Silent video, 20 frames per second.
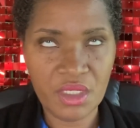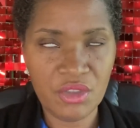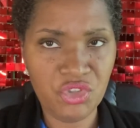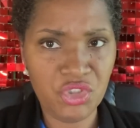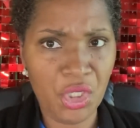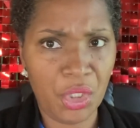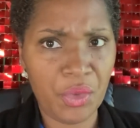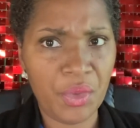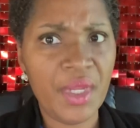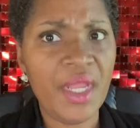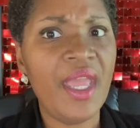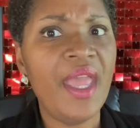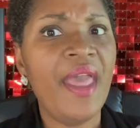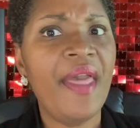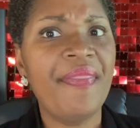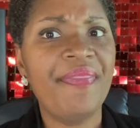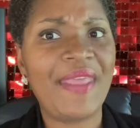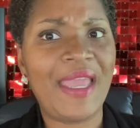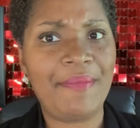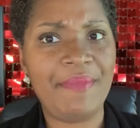So
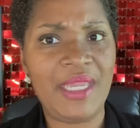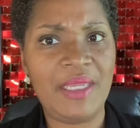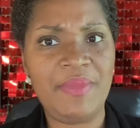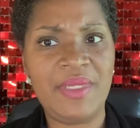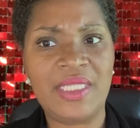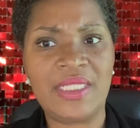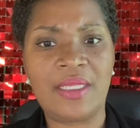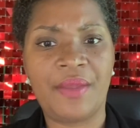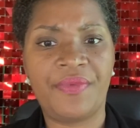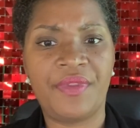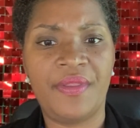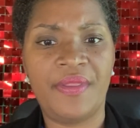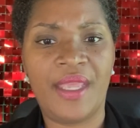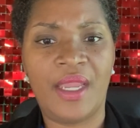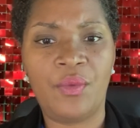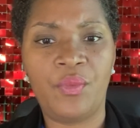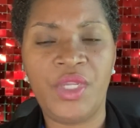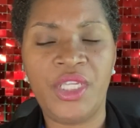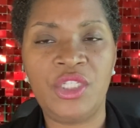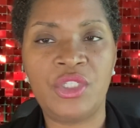that may be something
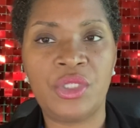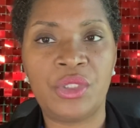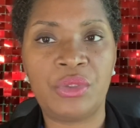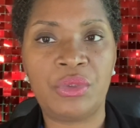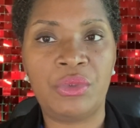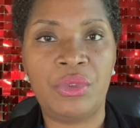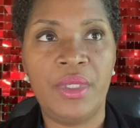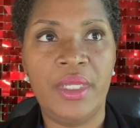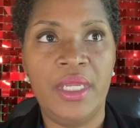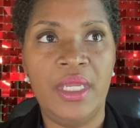that we do.